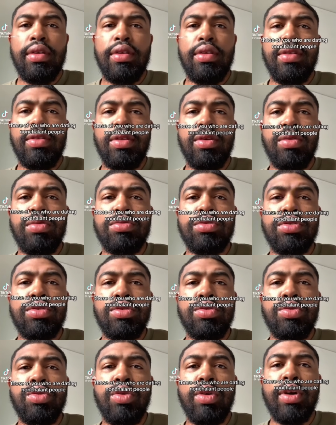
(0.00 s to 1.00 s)
Those of
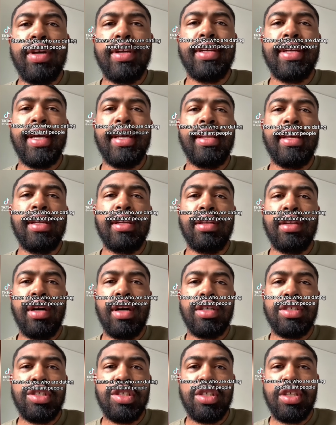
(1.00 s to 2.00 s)
you who are dating
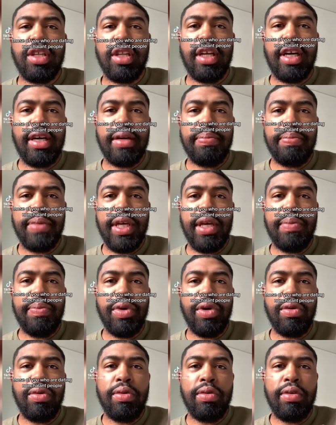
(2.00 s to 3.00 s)
nonchalant
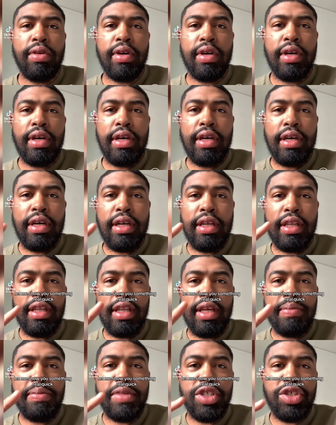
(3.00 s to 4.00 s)
people,
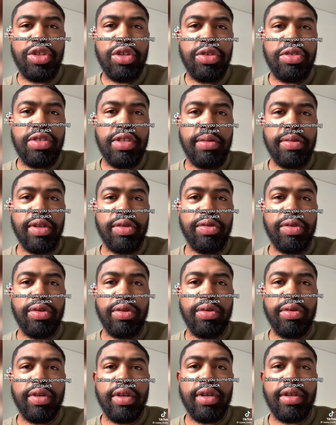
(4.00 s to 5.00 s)
let me show you something real
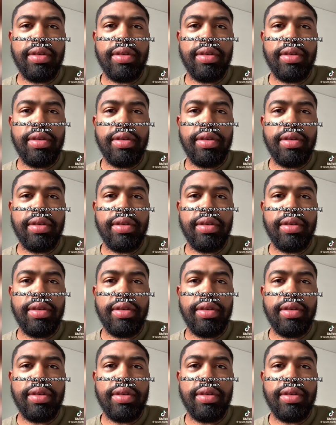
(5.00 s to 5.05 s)
quick.